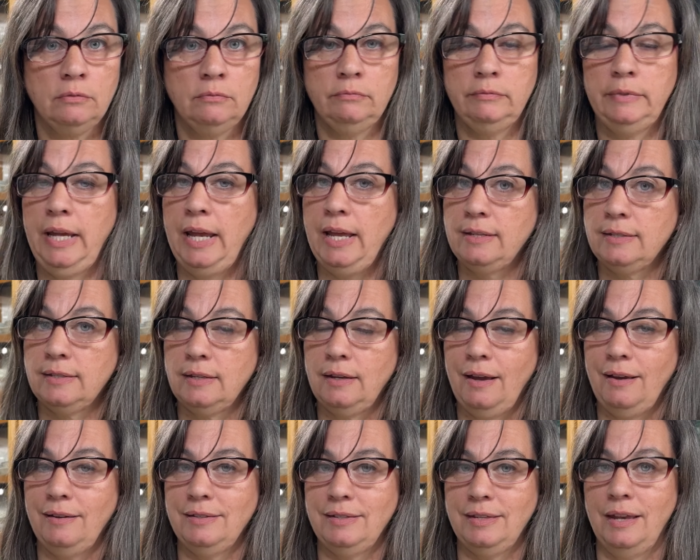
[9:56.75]
Yes,
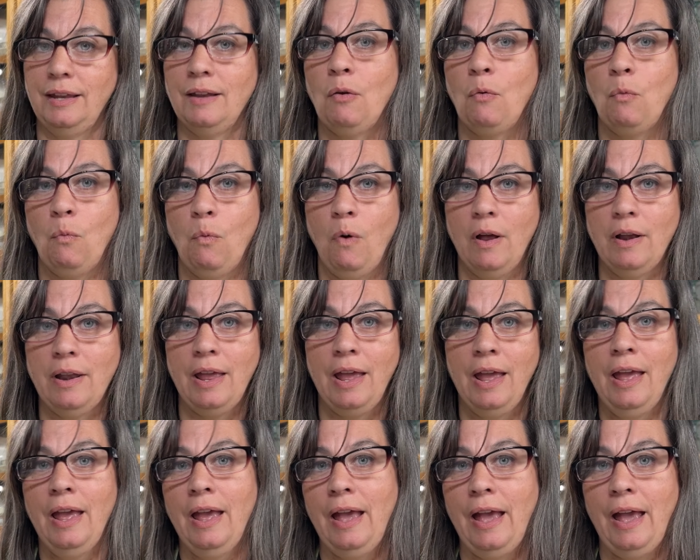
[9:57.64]
I said one
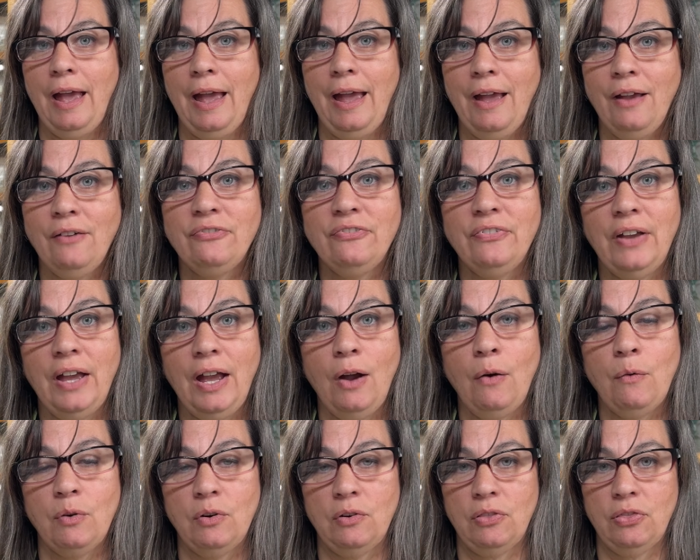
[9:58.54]
half
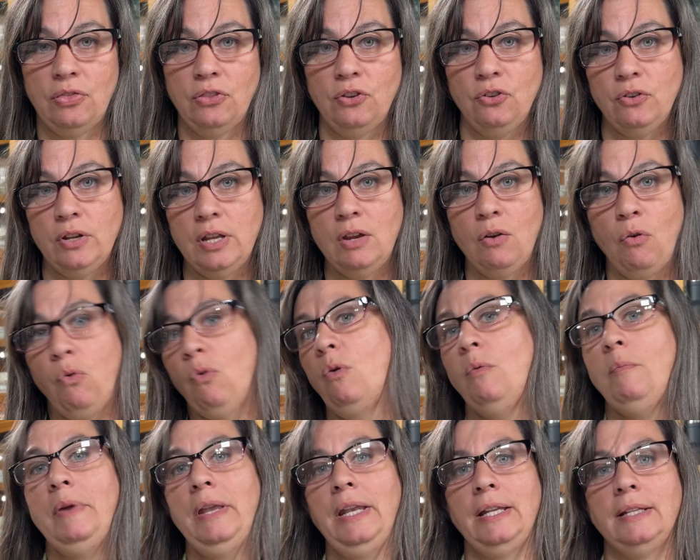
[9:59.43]
hour, 30 whole
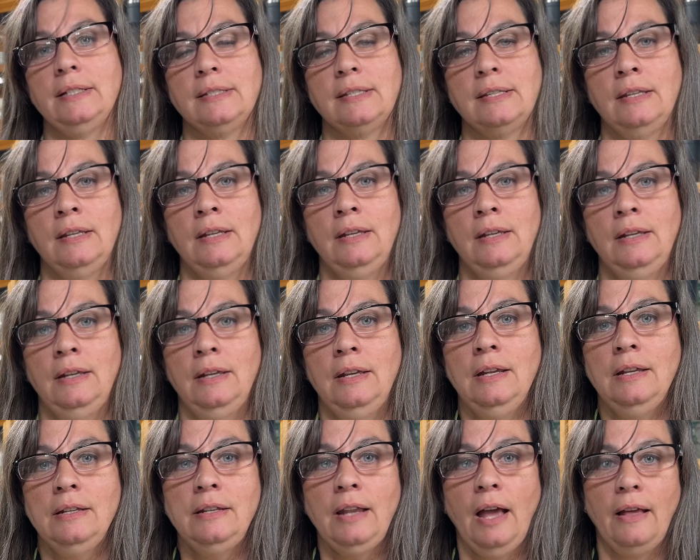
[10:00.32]
minutes
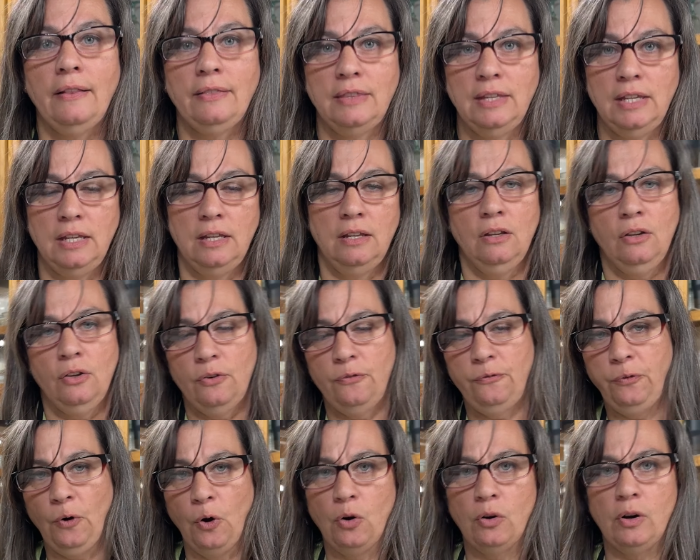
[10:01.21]
not the
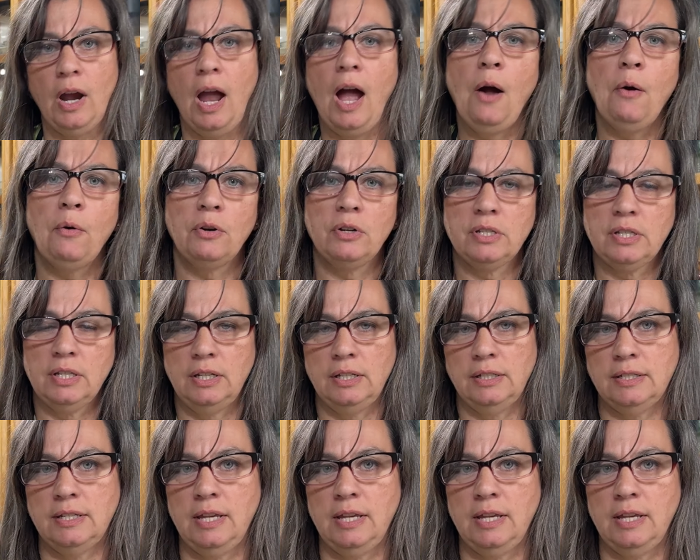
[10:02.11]
four hours that it